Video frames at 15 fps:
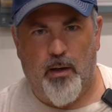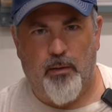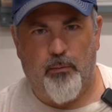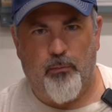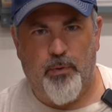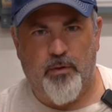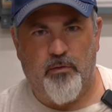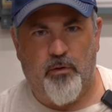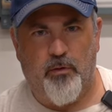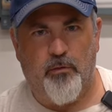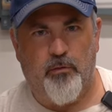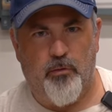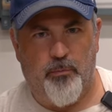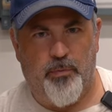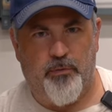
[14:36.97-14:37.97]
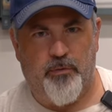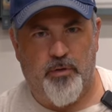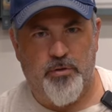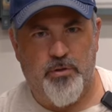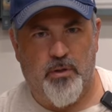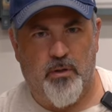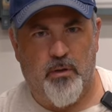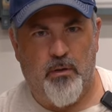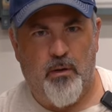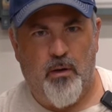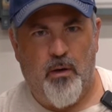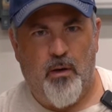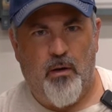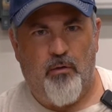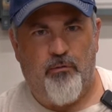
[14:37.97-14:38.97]
return to position
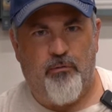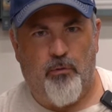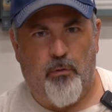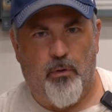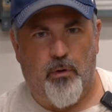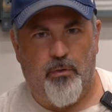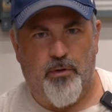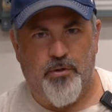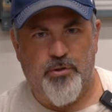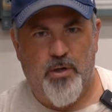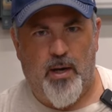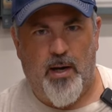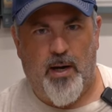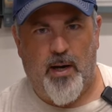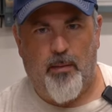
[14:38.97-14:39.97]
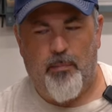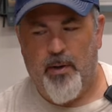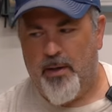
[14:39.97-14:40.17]
for the job,